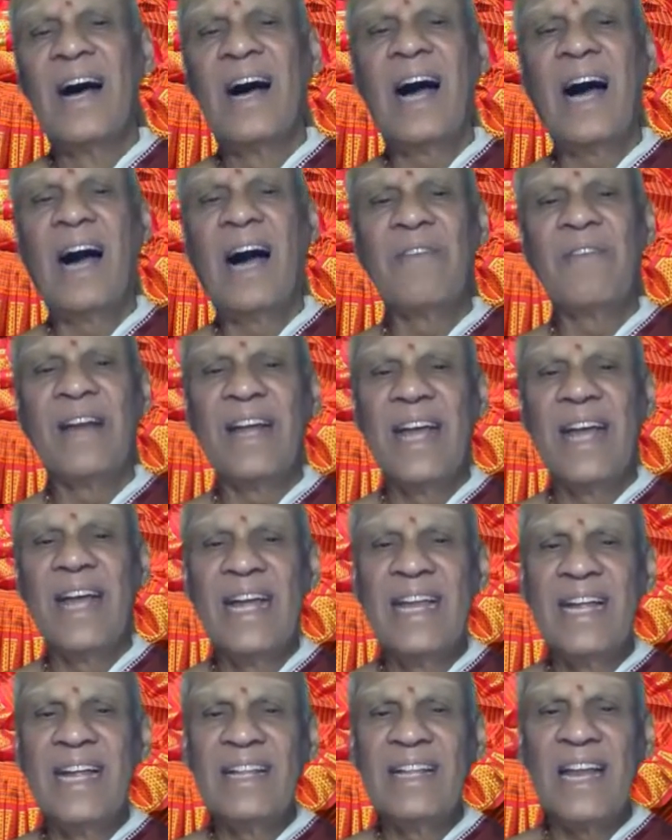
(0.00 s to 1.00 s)
After
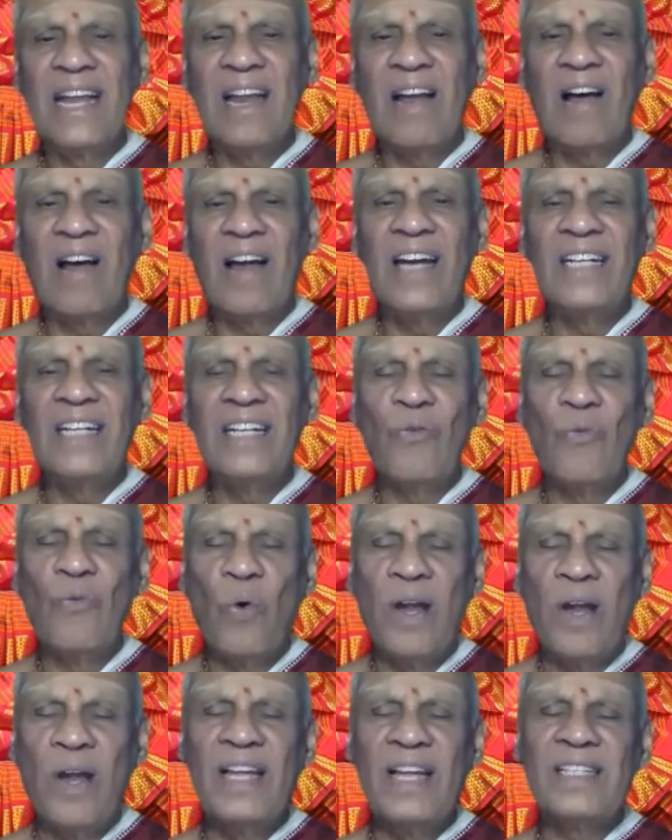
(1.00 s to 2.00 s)
gaining the knowledge of
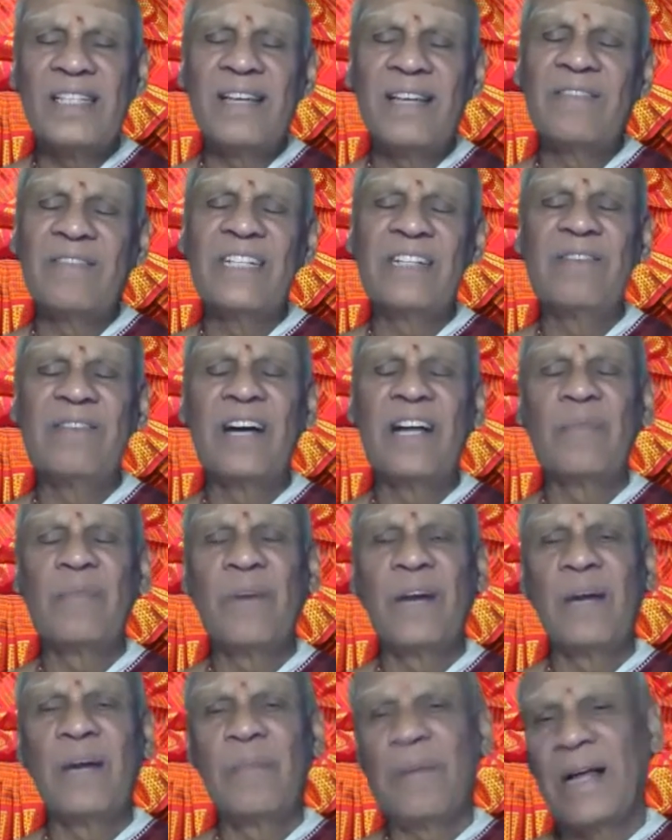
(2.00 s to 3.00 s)
oneness of
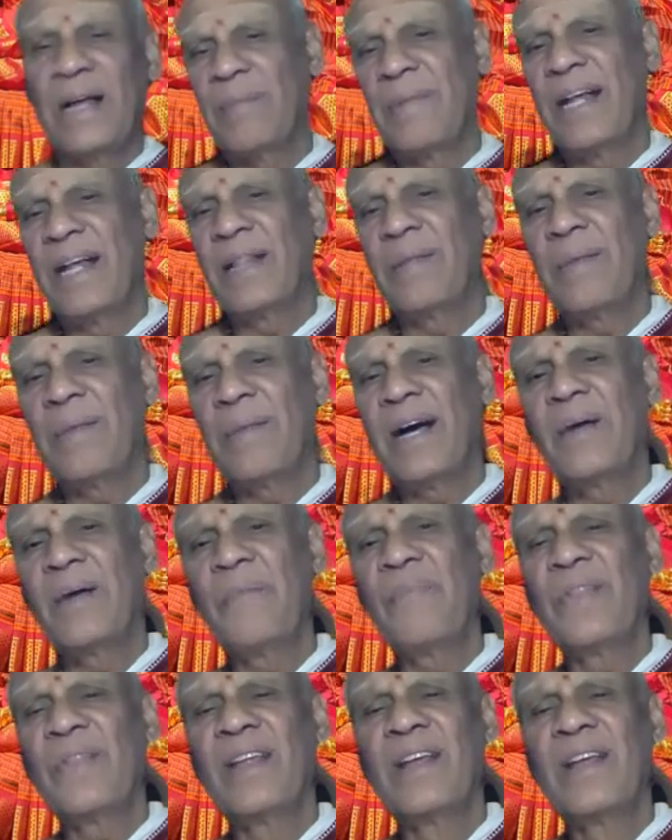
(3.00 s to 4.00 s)
Jivatma and
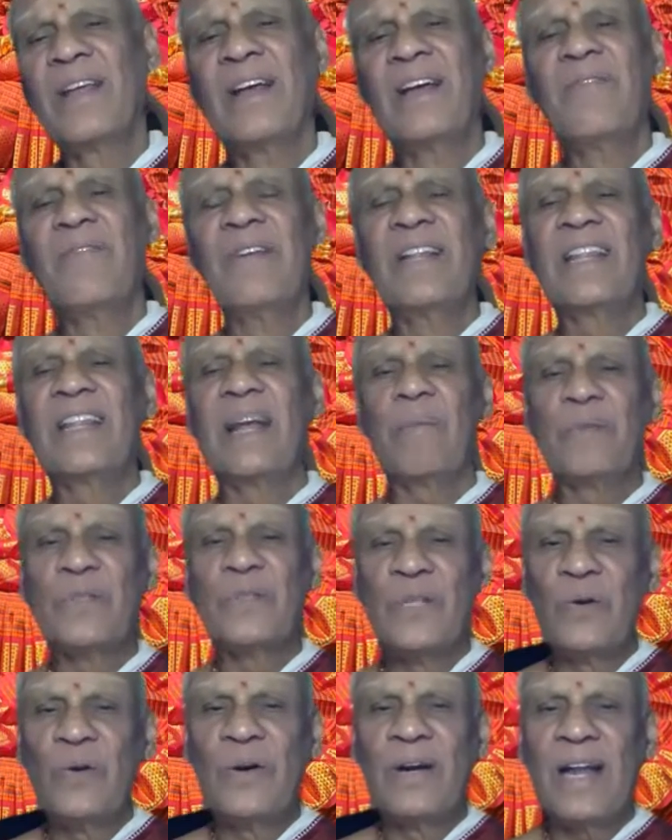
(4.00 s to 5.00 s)
Paramatma with
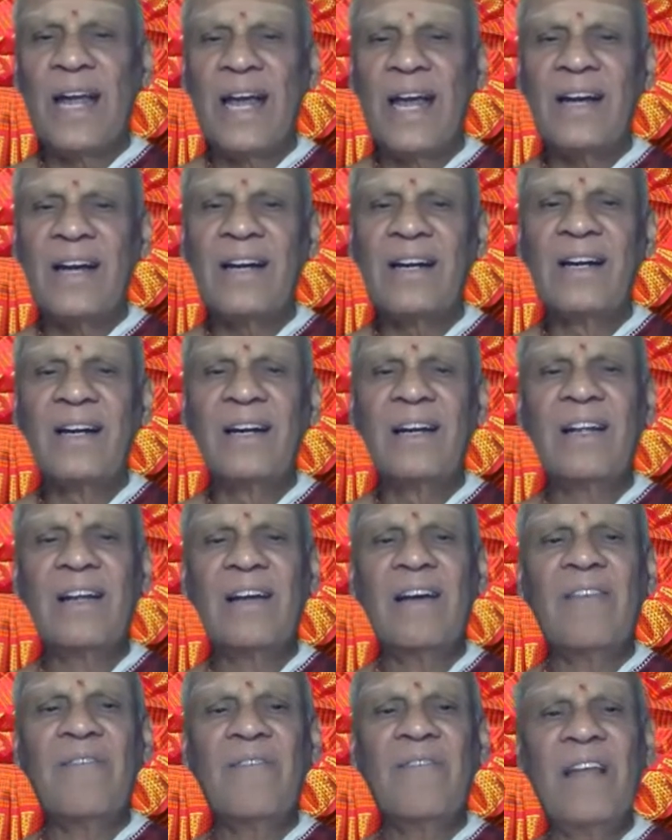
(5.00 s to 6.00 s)
absolute angle,
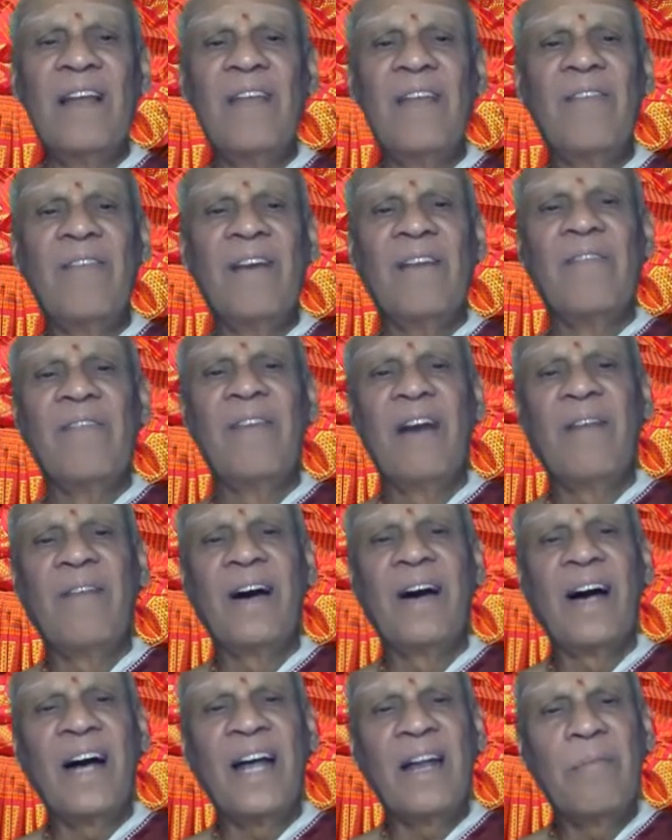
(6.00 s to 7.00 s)
will
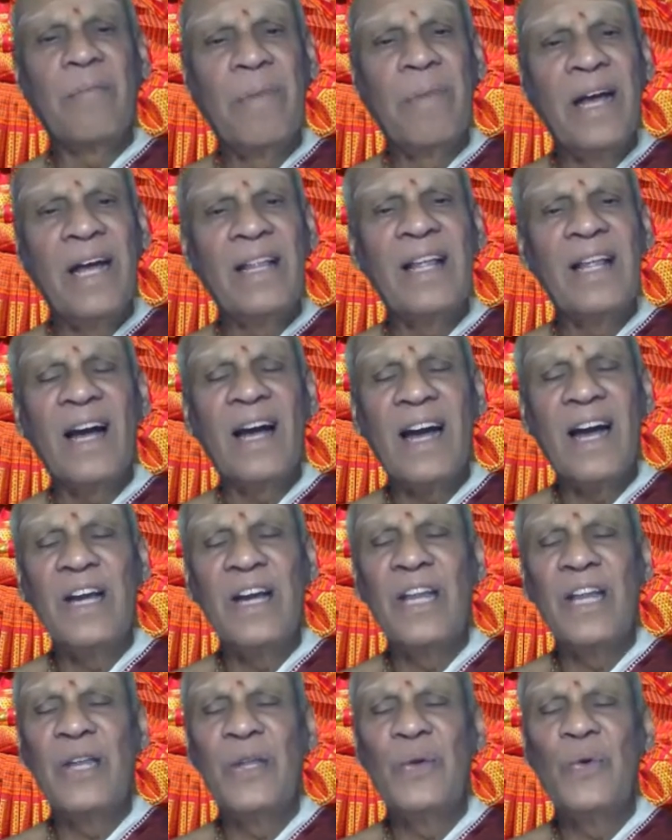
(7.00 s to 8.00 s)
Vyavahara Bheda
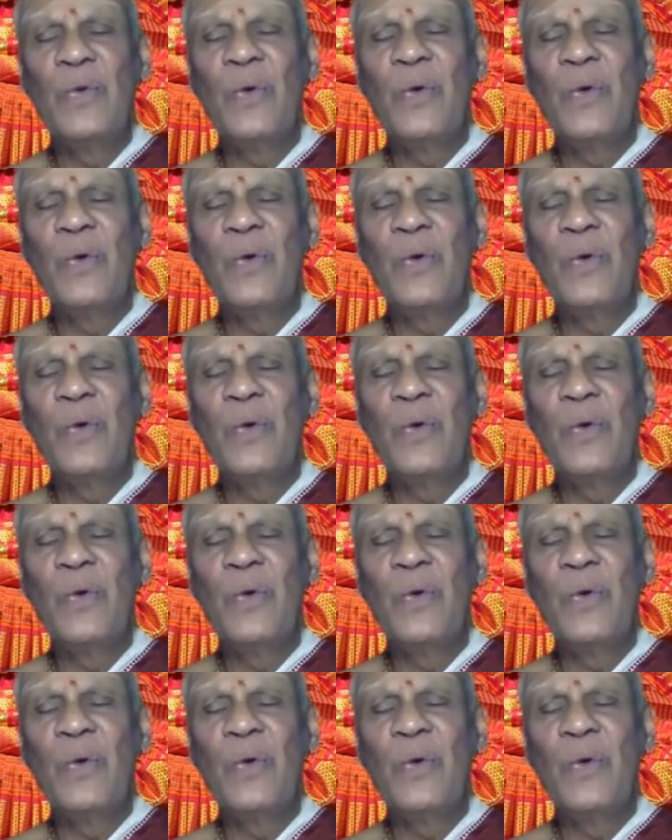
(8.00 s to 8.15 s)
continue